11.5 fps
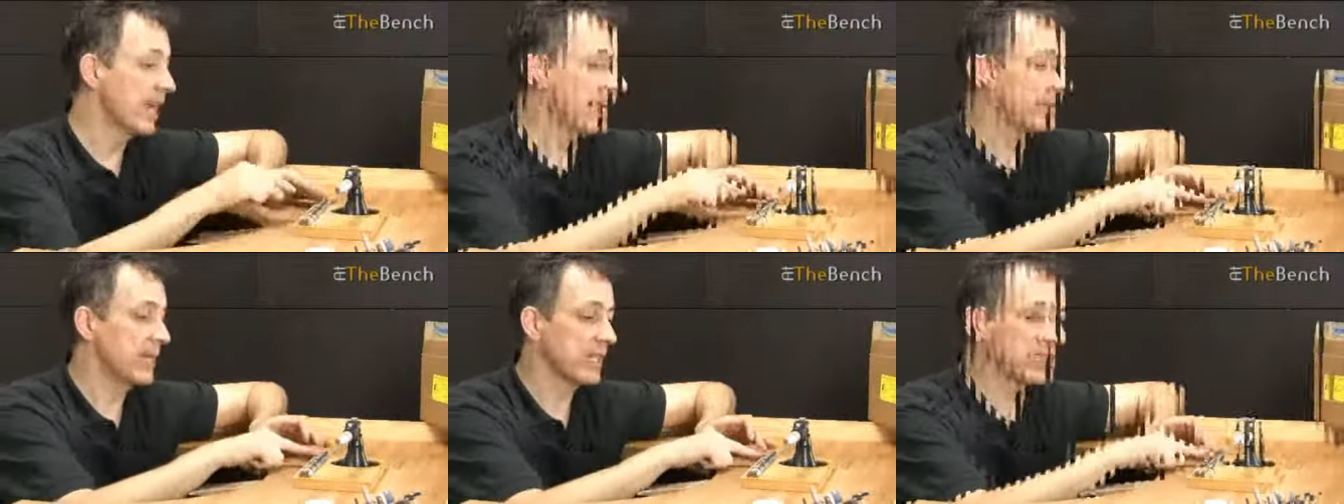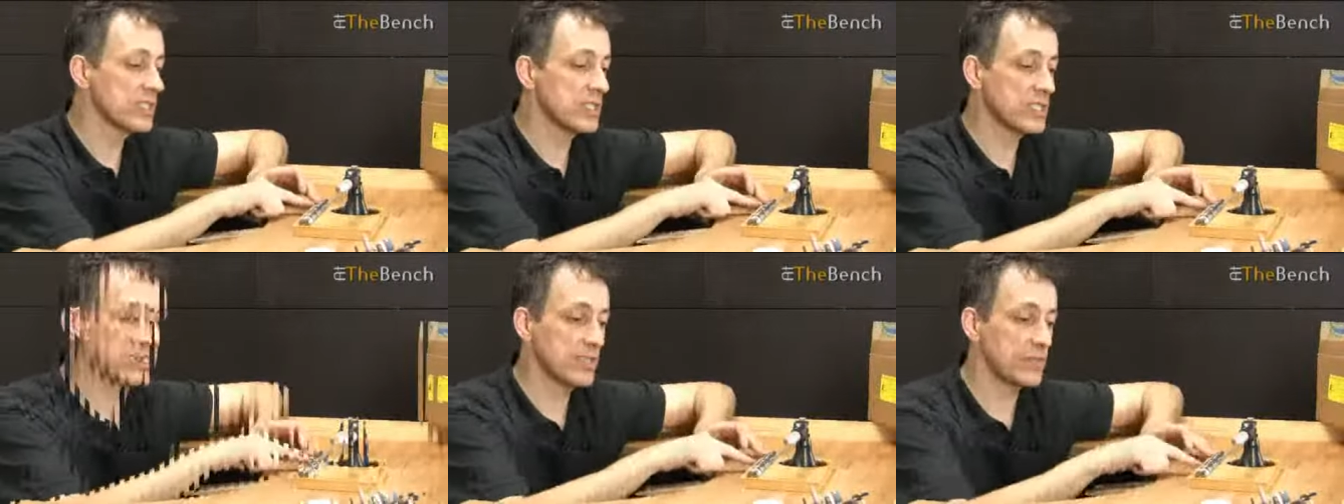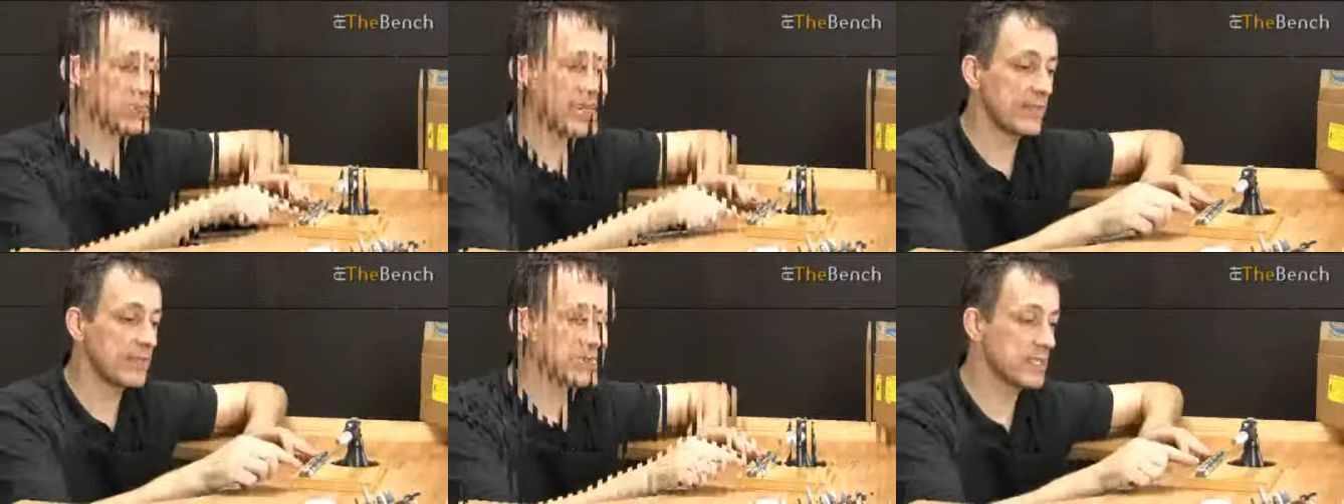It consists of
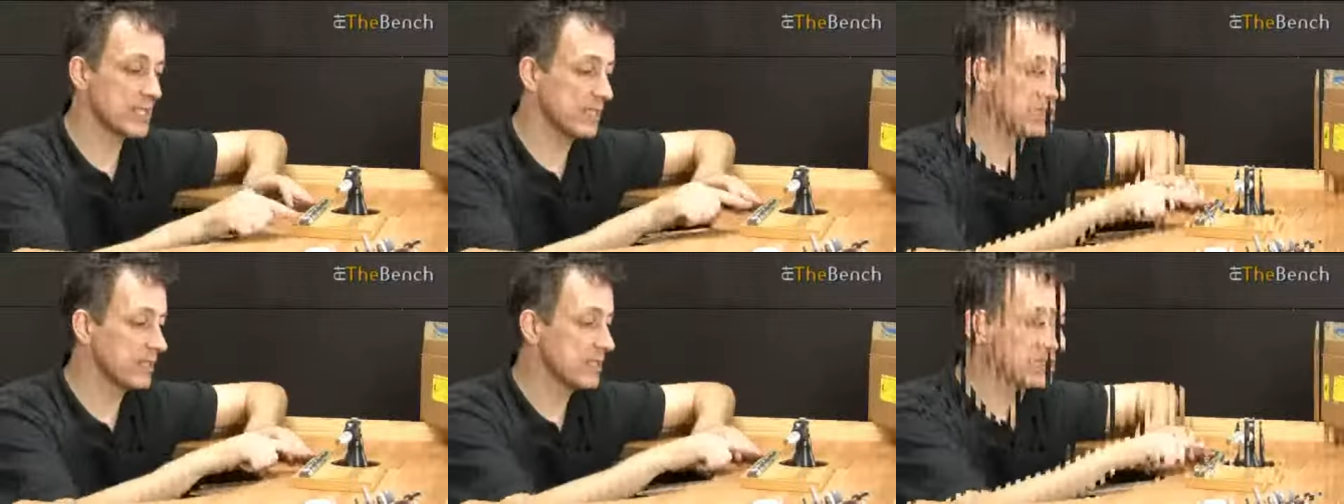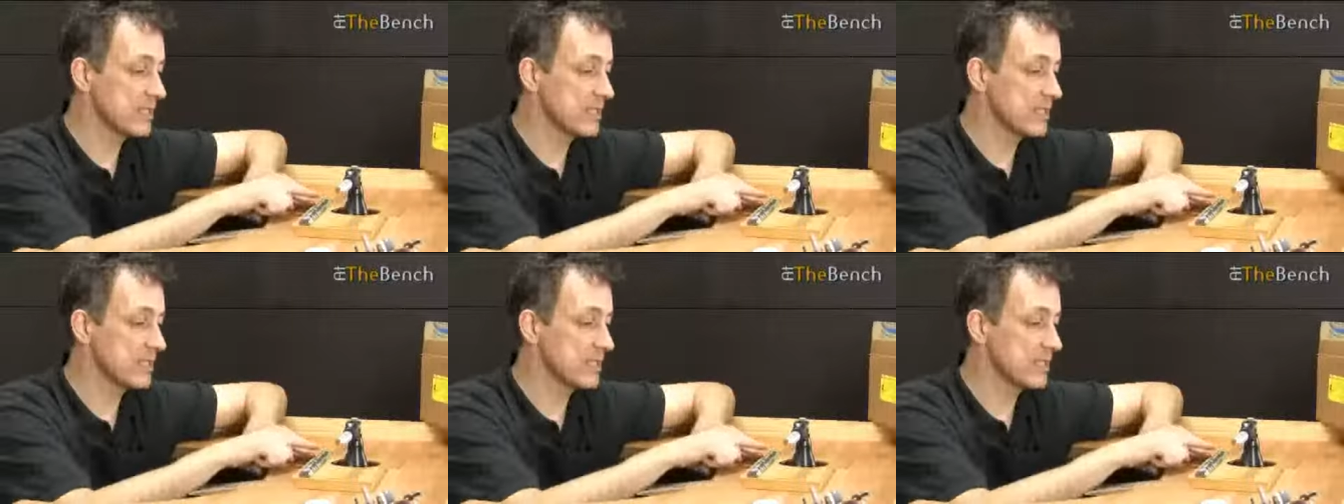17